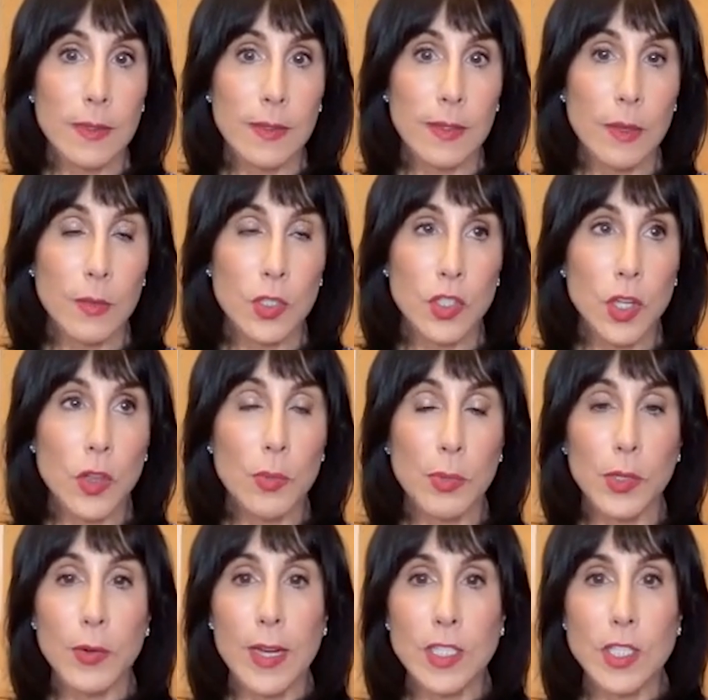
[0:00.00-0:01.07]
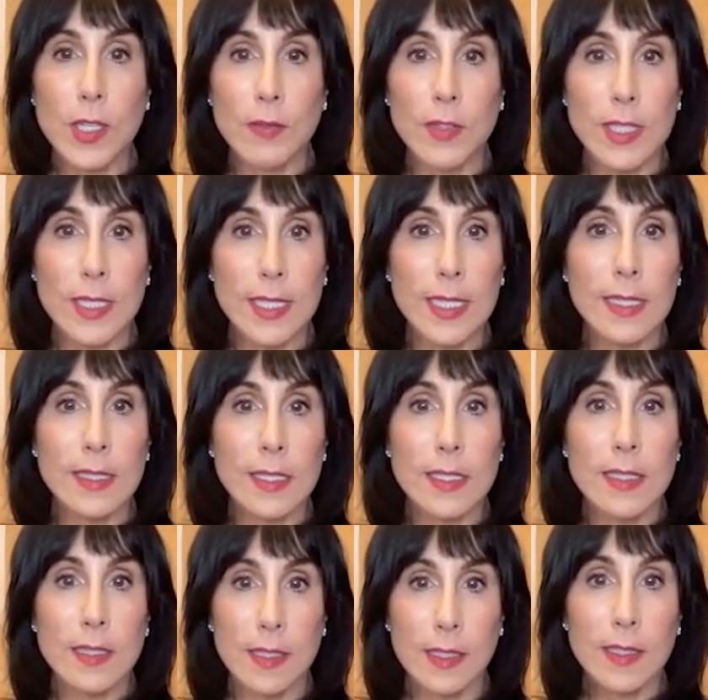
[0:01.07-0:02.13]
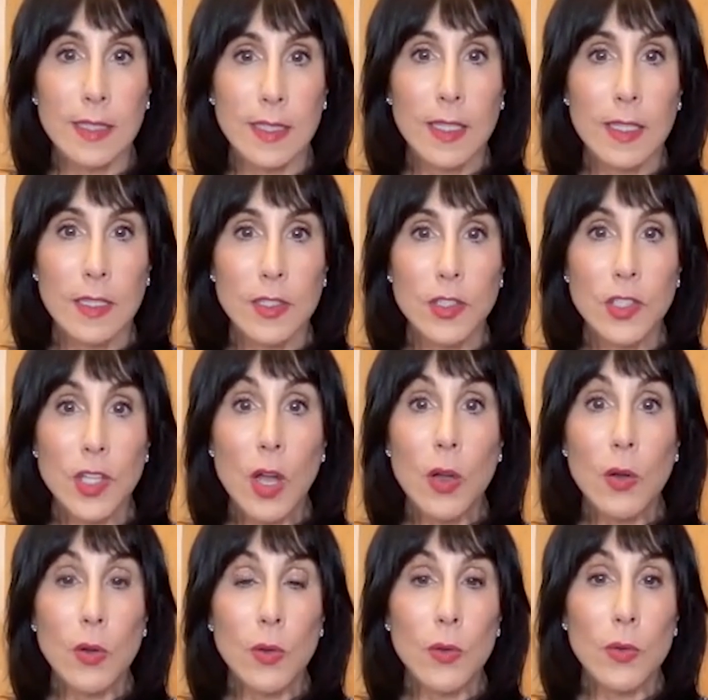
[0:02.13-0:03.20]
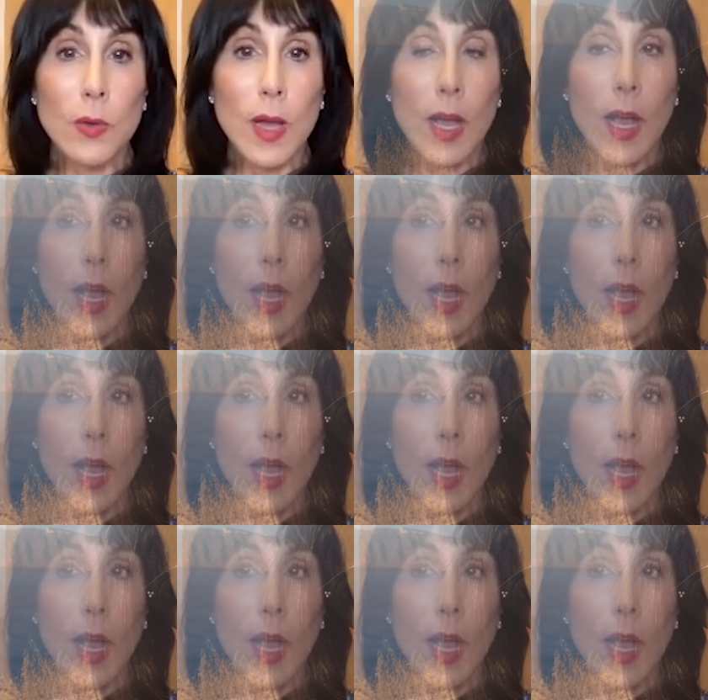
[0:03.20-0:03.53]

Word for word: that would show the progression of disease. So